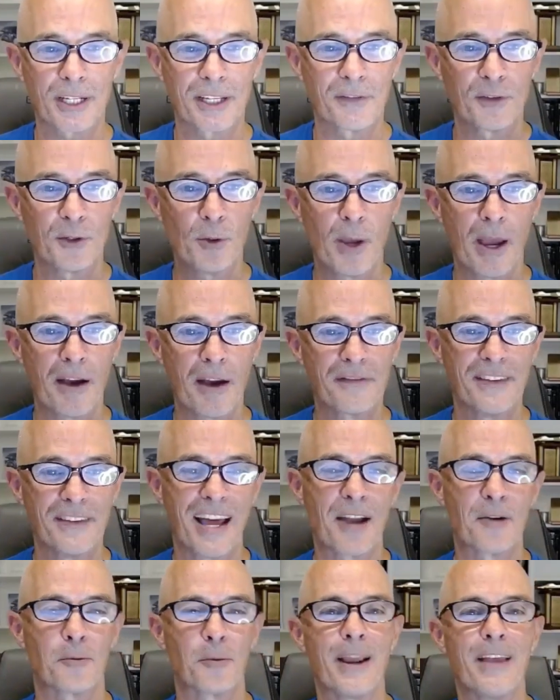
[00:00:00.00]
If you have
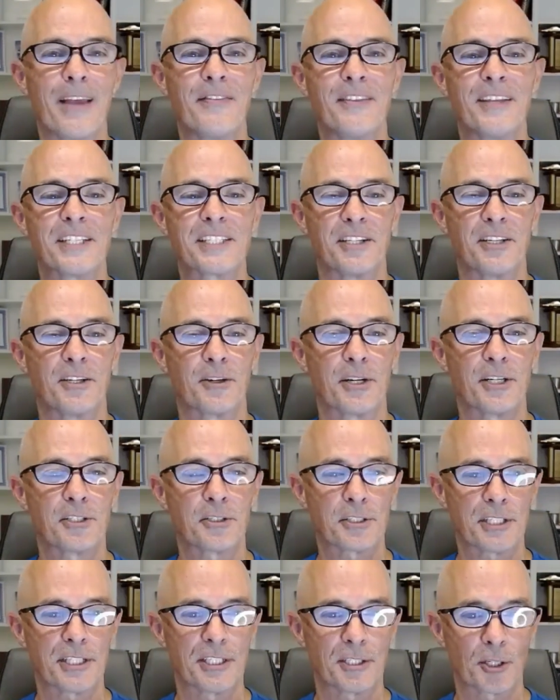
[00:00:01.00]
not read this and you're
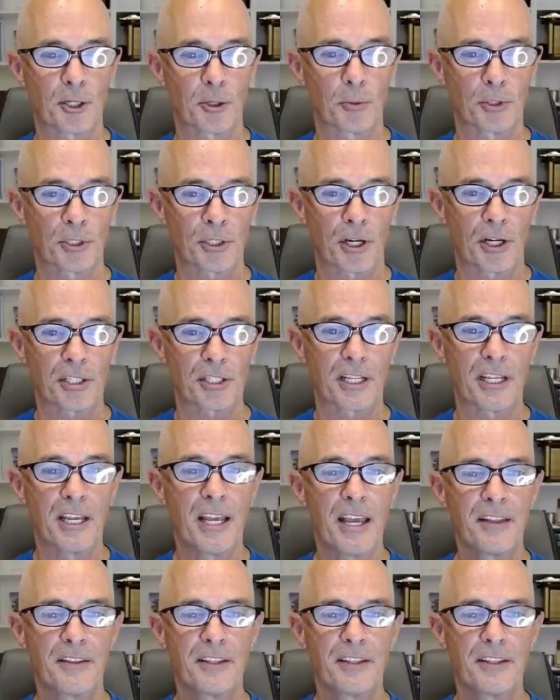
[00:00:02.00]
interested in turbocharging,